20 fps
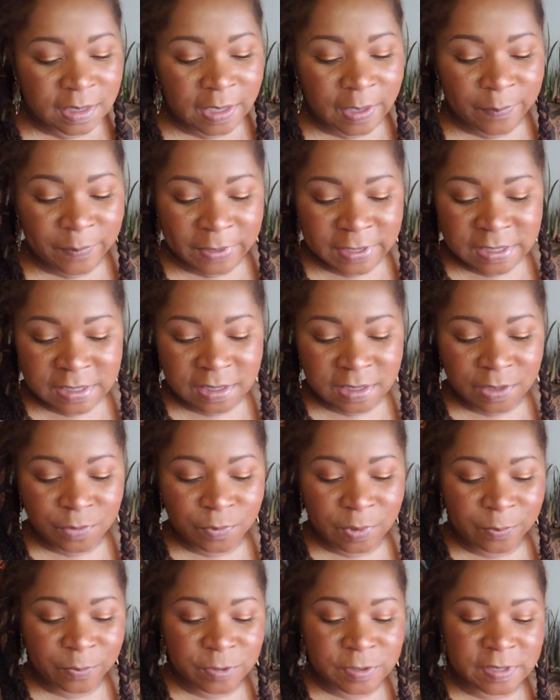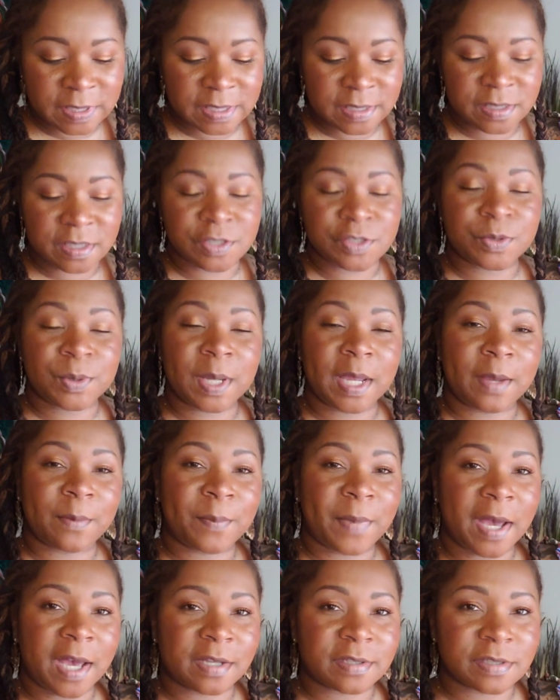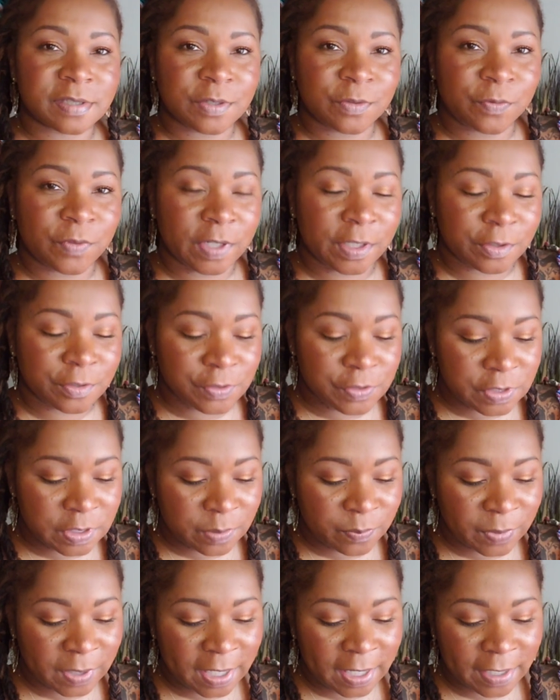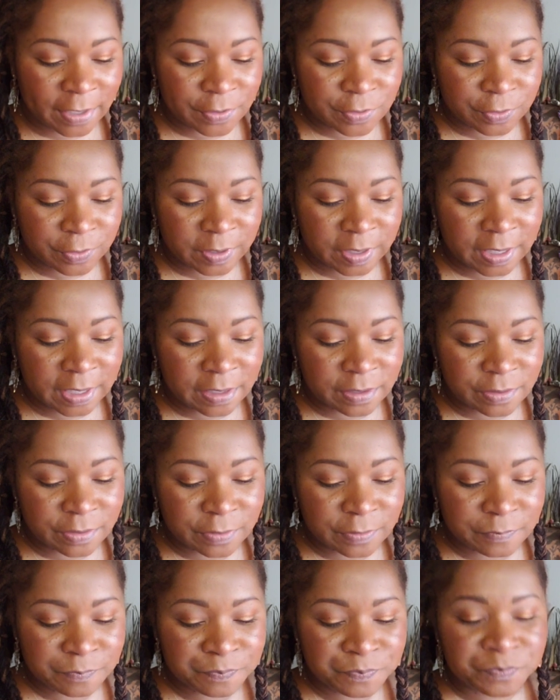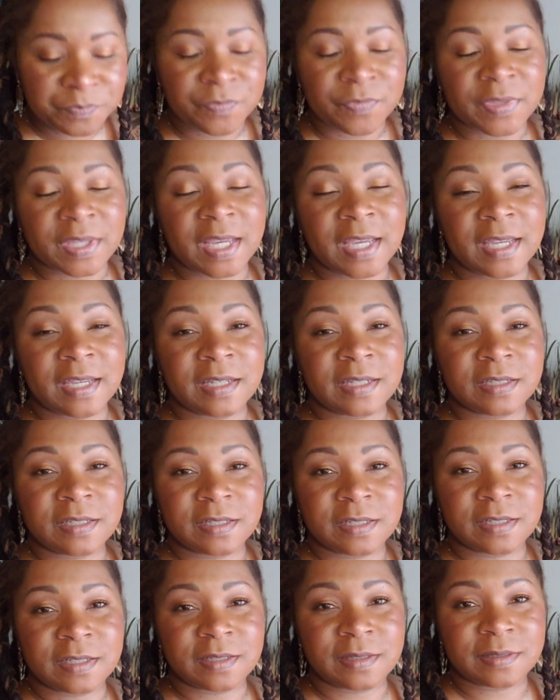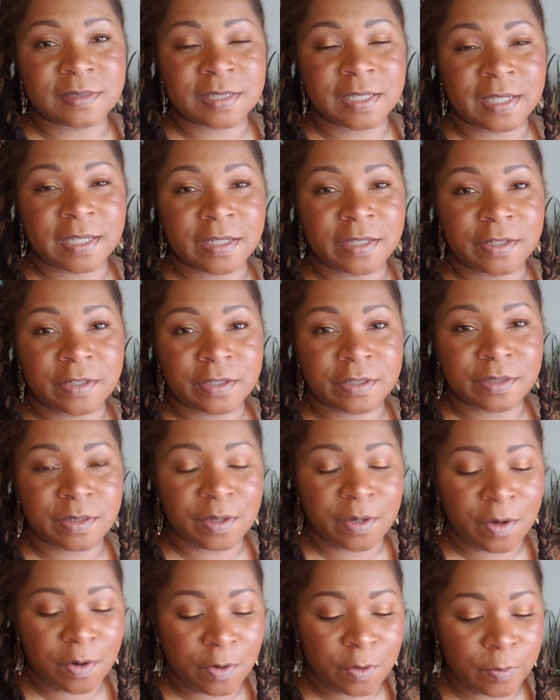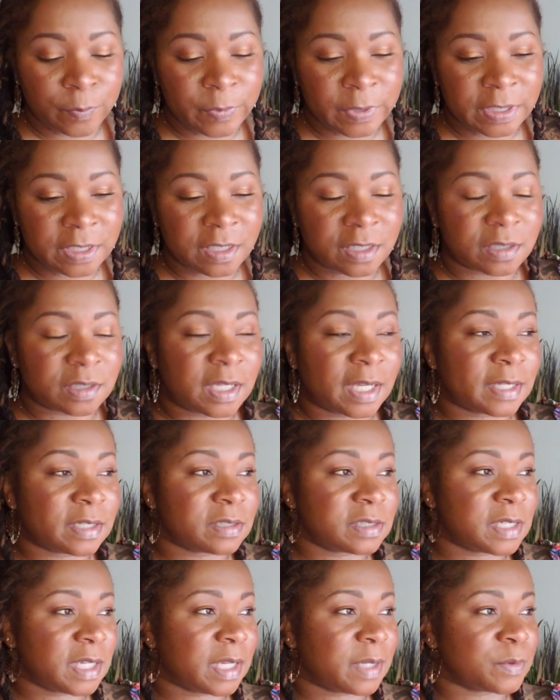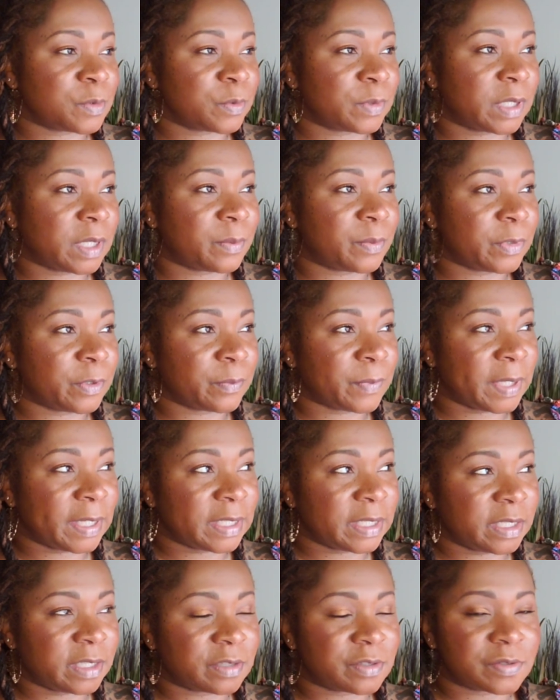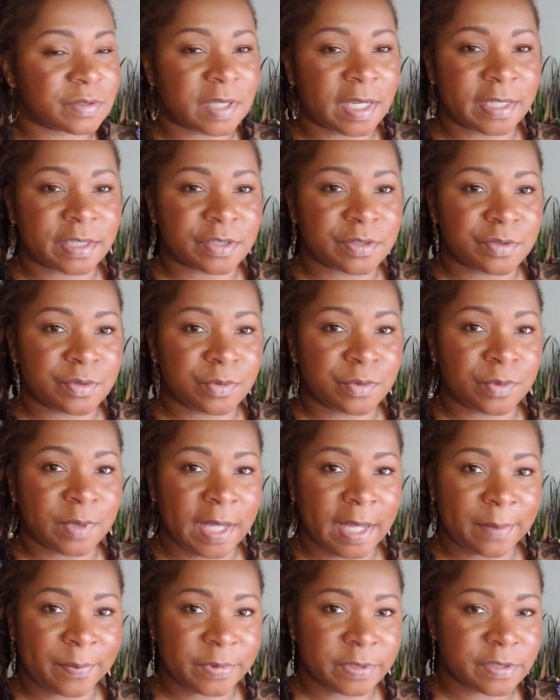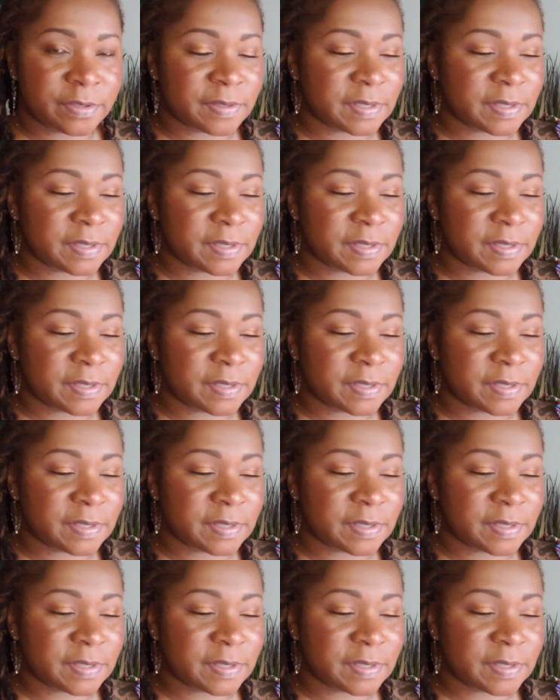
that basically represents that you have positive energy behind your candle and is a good omen. A lot of times when I burn my candles, I do happen